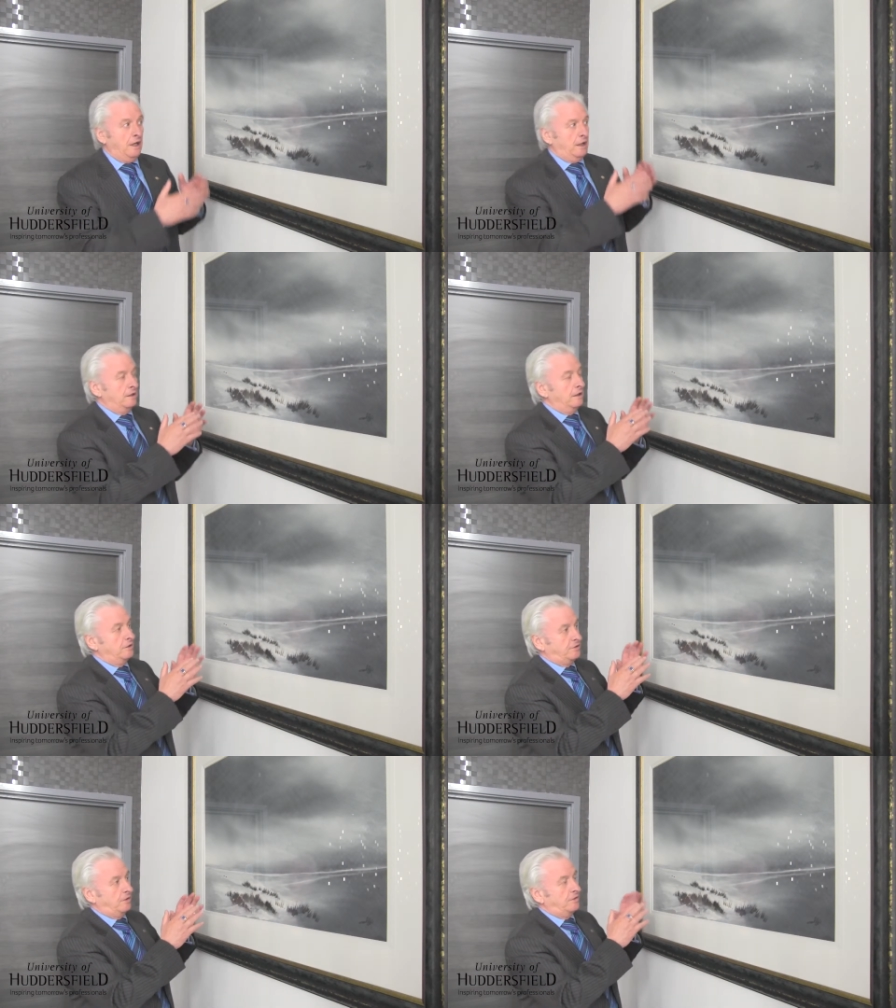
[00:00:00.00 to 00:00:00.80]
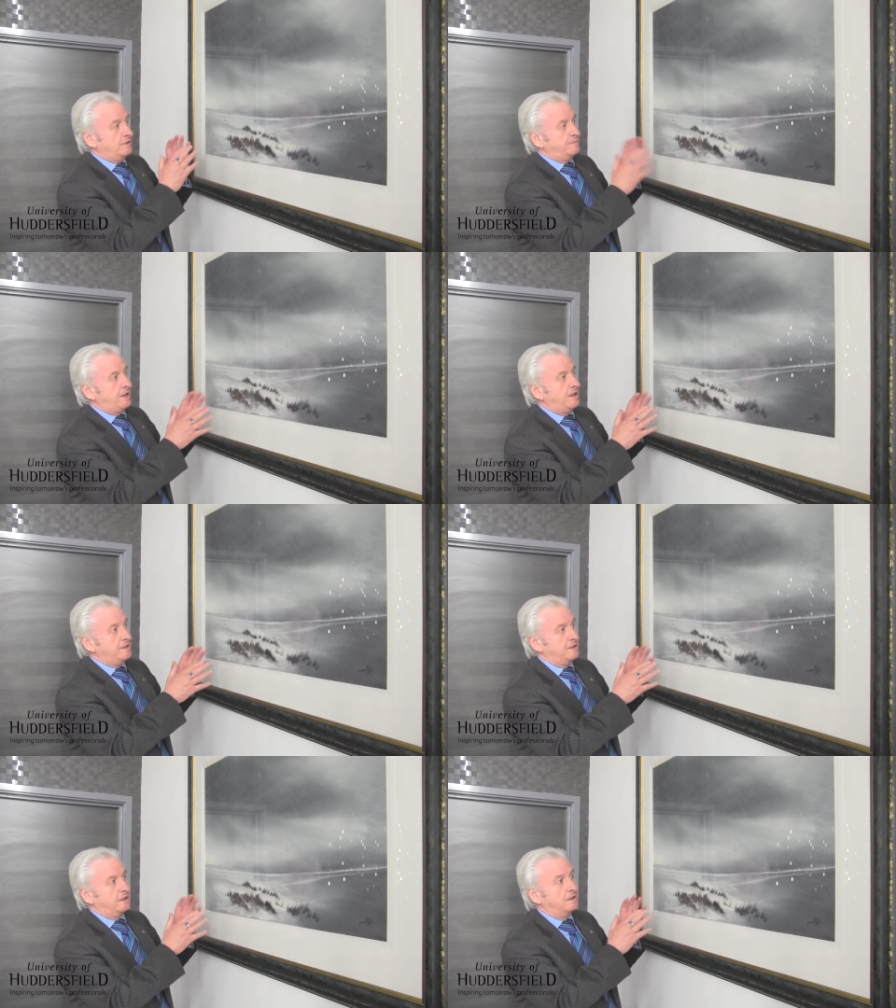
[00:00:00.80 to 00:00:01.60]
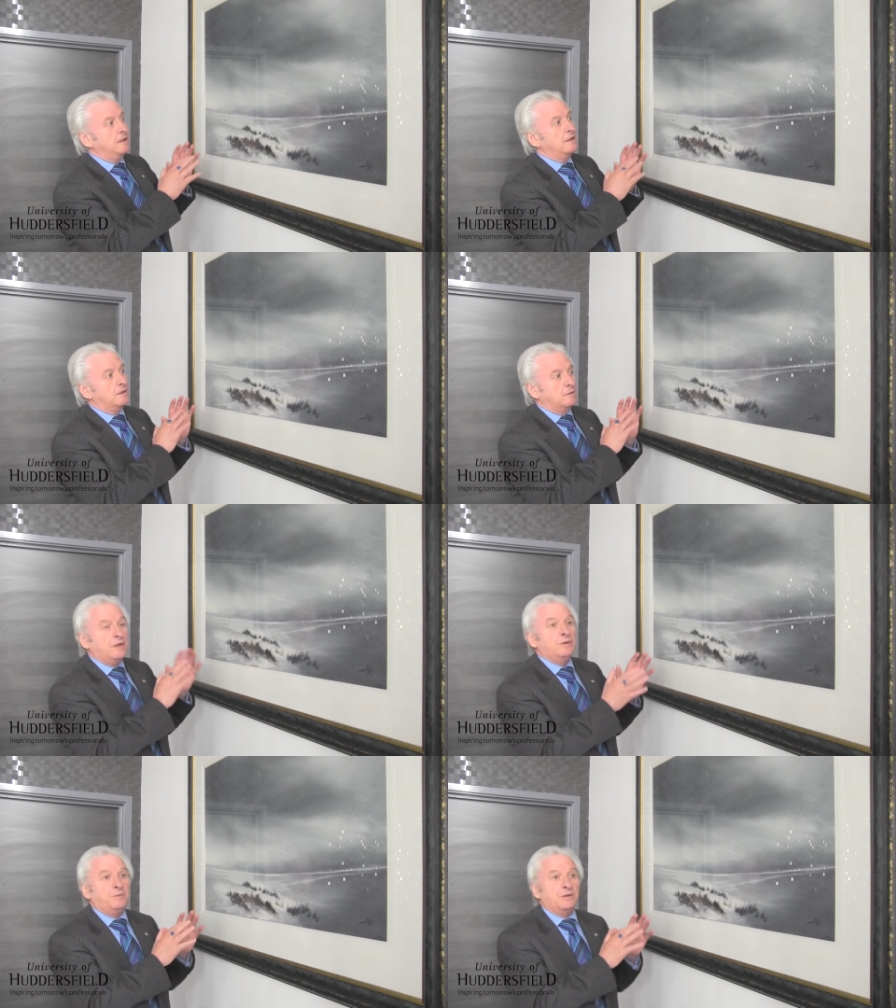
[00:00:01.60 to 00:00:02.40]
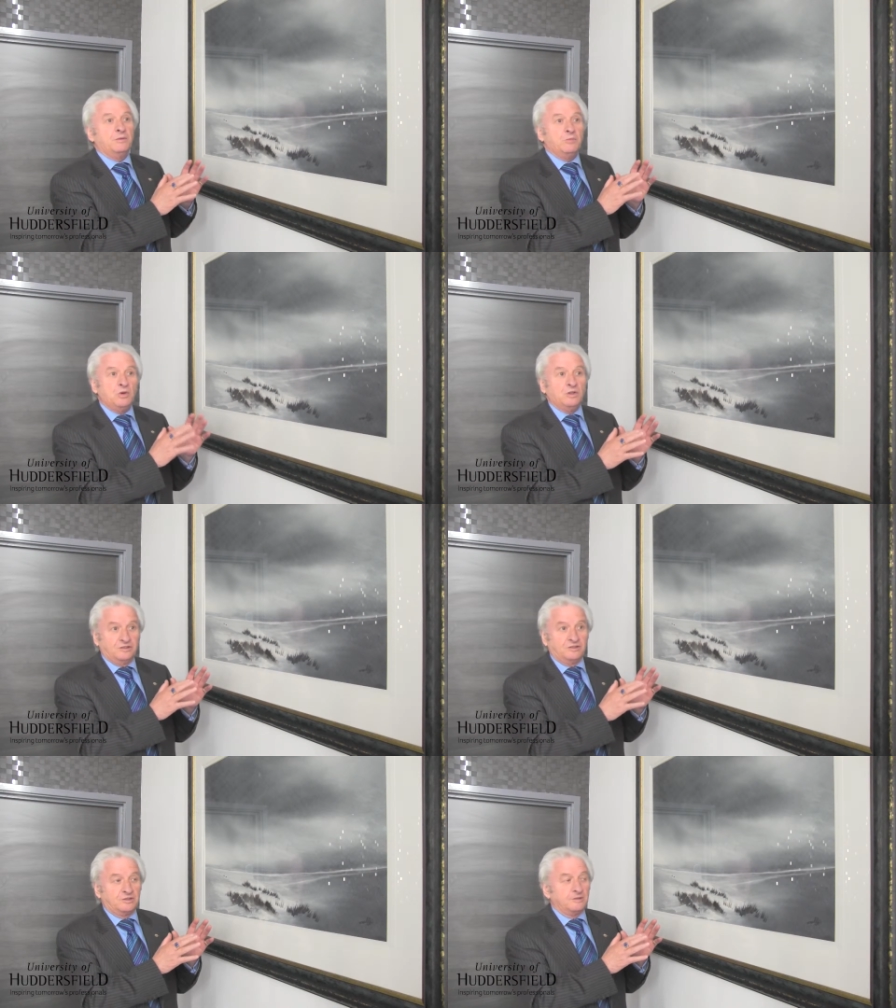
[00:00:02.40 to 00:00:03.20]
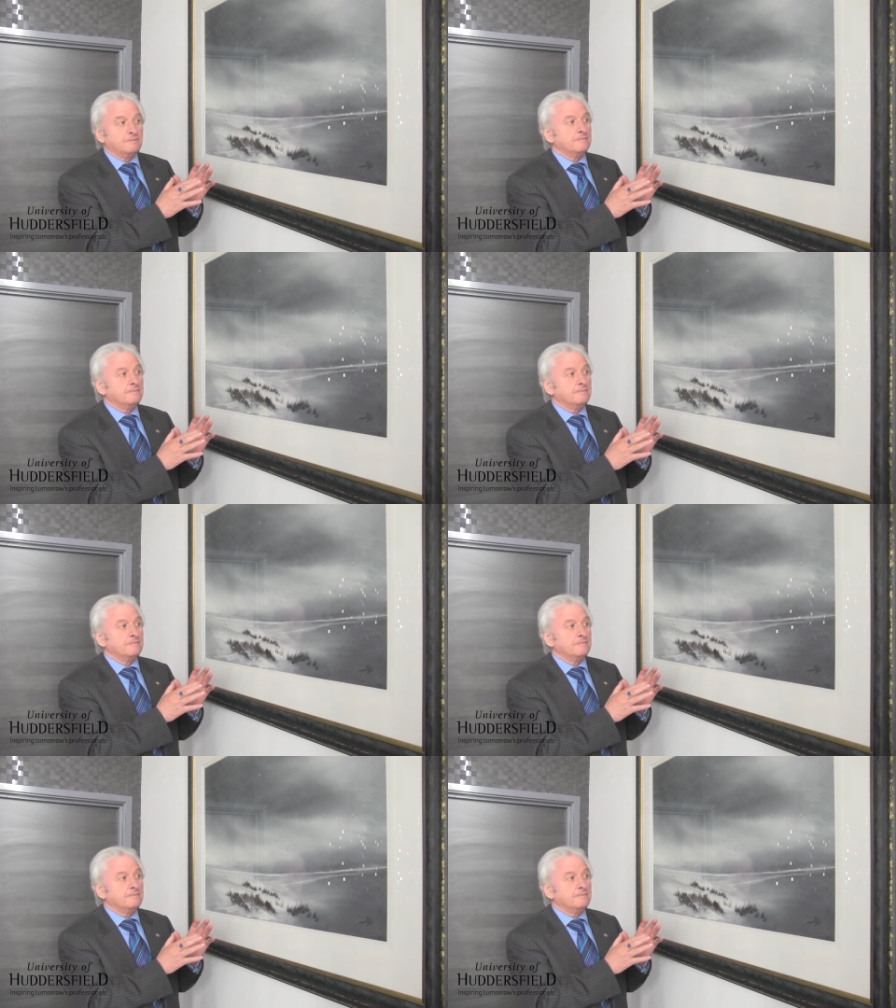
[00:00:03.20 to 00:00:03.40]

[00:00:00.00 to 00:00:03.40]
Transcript: And so this painting, going up on the moors,